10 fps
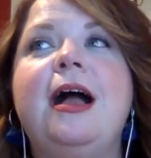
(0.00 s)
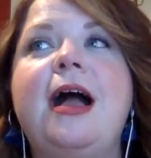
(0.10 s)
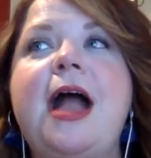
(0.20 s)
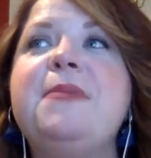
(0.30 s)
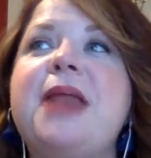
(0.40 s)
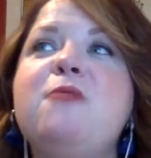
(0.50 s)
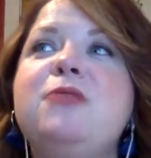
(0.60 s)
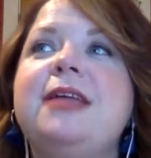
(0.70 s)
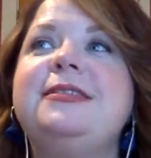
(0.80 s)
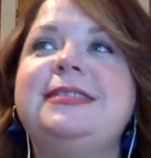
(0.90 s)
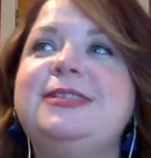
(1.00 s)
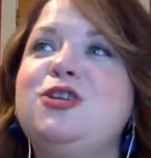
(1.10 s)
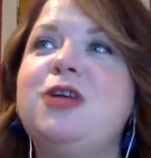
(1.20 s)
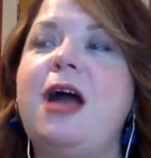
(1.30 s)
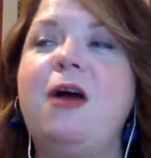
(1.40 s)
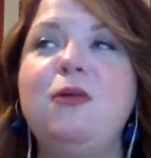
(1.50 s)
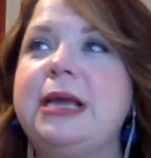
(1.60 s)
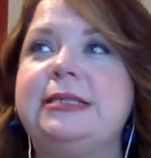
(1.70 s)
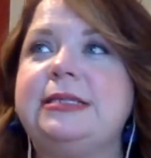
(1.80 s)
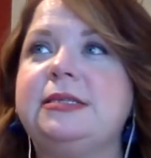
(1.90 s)
I mean, I would like to see
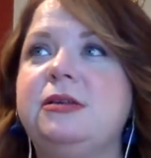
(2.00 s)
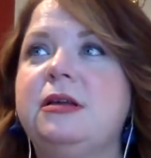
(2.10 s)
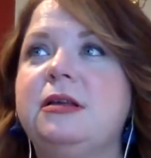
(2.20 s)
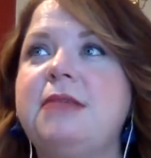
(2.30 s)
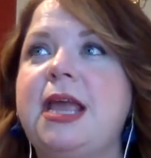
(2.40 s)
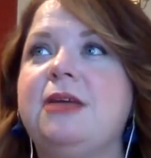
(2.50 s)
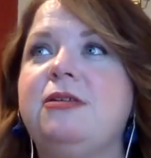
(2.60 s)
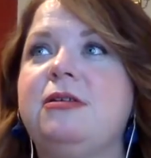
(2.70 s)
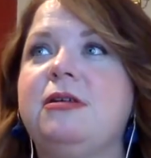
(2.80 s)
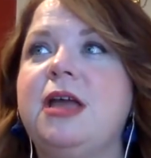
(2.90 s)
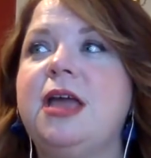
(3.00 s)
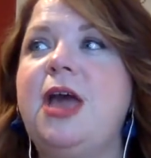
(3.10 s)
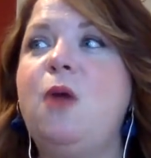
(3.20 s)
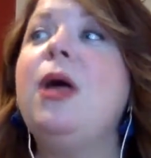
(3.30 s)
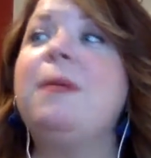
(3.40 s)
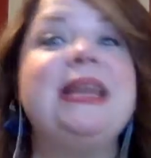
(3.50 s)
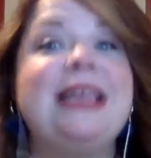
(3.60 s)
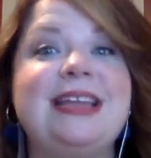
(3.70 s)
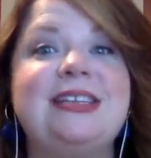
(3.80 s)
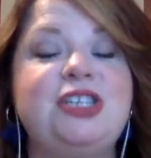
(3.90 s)
always I'm going to
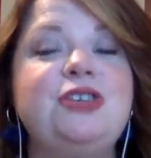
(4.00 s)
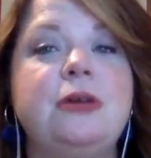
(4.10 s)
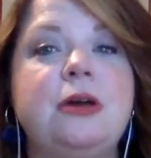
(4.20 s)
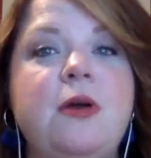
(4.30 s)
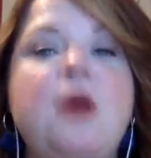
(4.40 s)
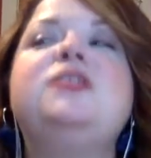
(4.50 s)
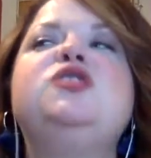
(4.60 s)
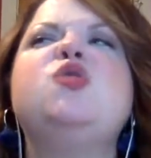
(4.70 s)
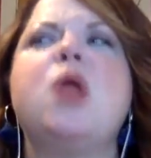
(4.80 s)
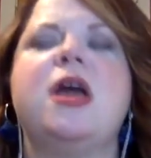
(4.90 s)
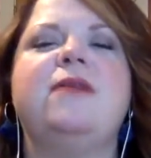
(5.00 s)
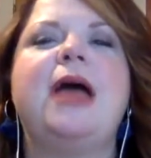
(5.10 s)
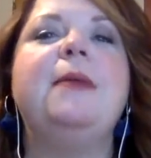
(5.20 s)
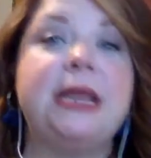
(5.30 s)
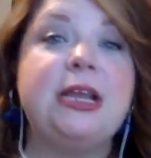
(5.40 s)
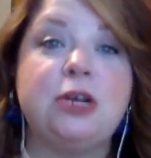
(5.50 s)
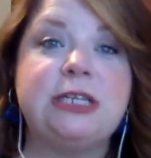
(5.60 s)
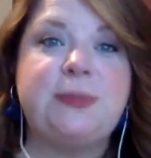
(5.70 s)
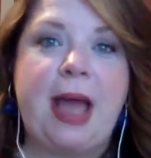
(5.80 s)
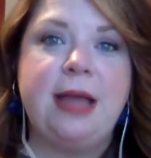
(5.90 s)
get it too. Sort of. I'm getting
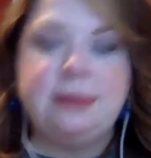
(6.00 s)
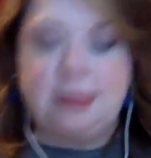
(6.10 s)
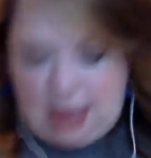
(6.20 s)
Chris Pine.